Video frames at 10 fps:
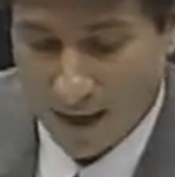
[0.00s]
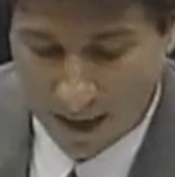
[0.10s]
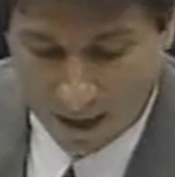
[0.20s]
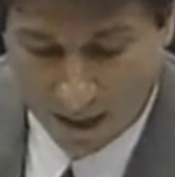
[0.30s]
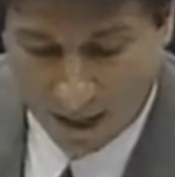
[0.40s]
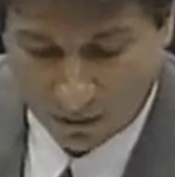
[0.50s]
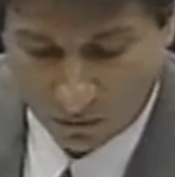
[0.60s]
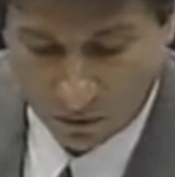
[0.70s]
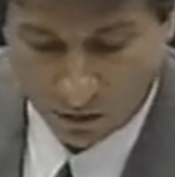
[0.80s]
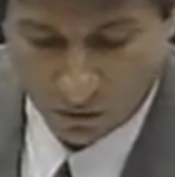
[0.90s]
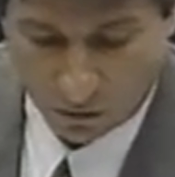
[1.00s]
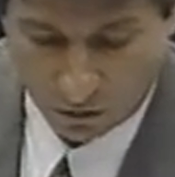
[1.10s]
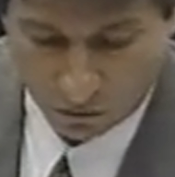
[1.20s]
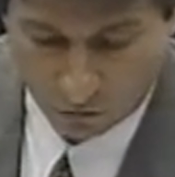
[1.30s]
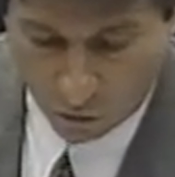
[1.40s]
And I asked him a
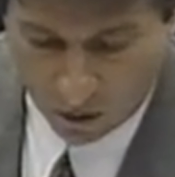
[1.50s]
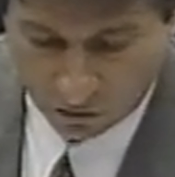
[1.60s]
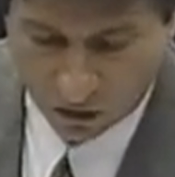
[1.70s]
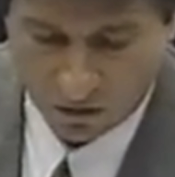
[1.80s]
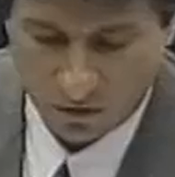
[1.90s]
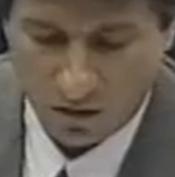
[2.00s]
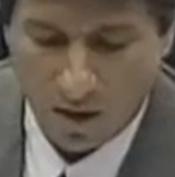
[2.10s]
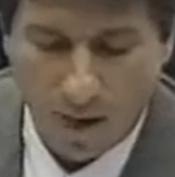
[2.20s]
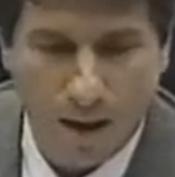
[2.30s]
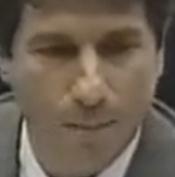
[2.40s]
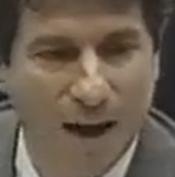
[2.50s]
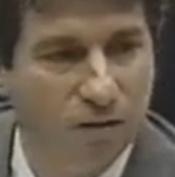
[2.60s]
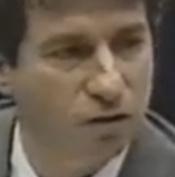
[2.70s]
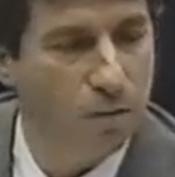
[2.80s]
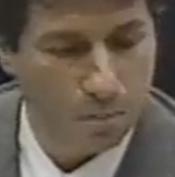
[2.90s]
series of questions
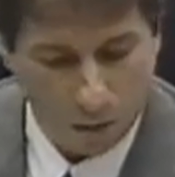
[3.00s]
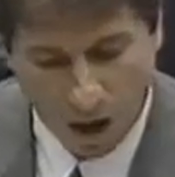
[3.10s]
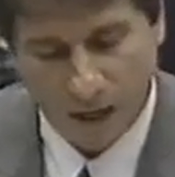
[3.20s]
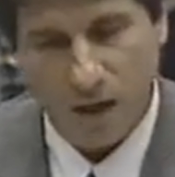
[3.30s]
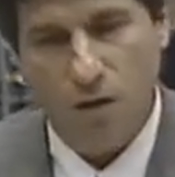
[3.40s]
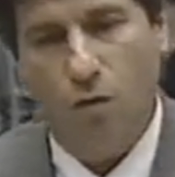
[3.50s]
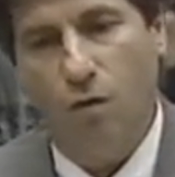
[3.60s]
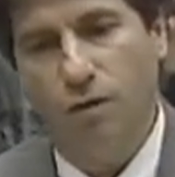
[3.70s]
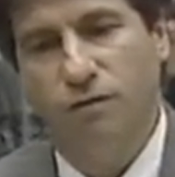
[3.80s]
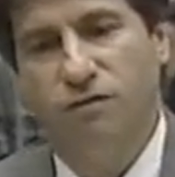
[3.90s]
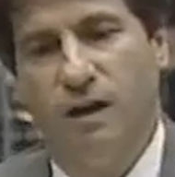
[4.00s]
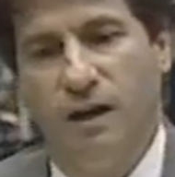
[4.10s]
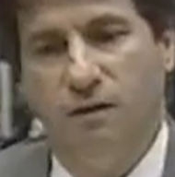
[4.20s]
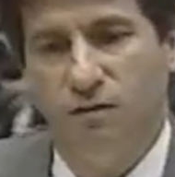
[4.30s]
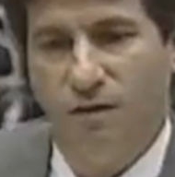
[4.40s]
about combining all the
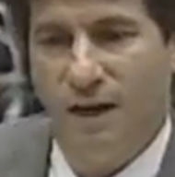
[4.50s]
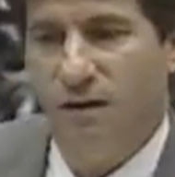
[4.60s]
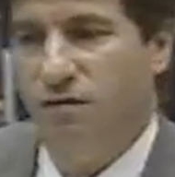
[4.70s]
stains. That is,